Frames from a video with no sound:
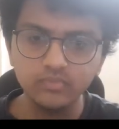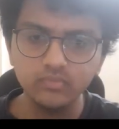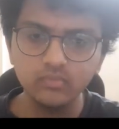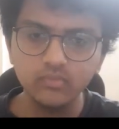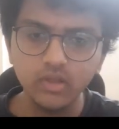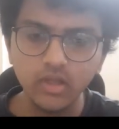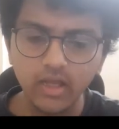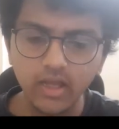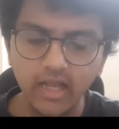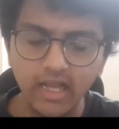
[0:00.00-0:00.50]

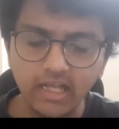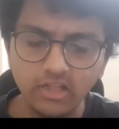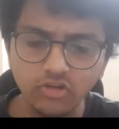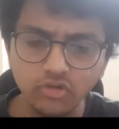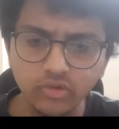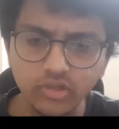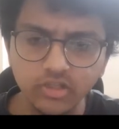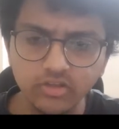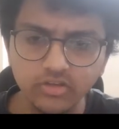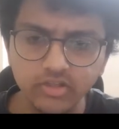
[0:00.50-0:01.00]
As you can
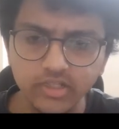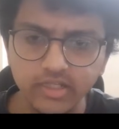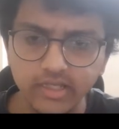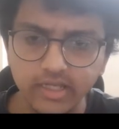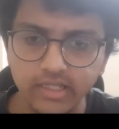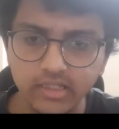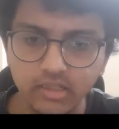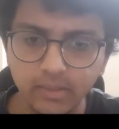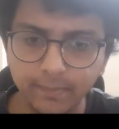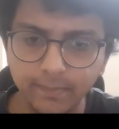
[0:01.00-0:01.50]
see in the
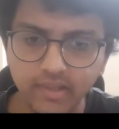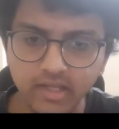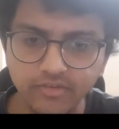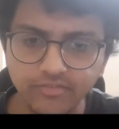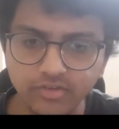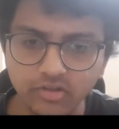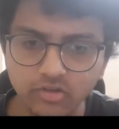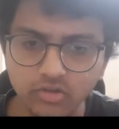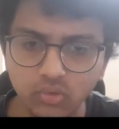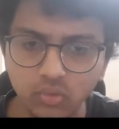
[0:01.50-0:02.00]
BFS
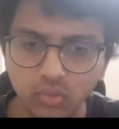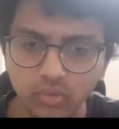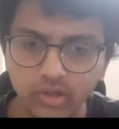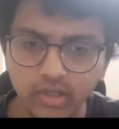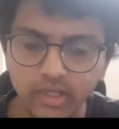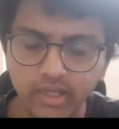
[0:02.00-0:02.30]
code, in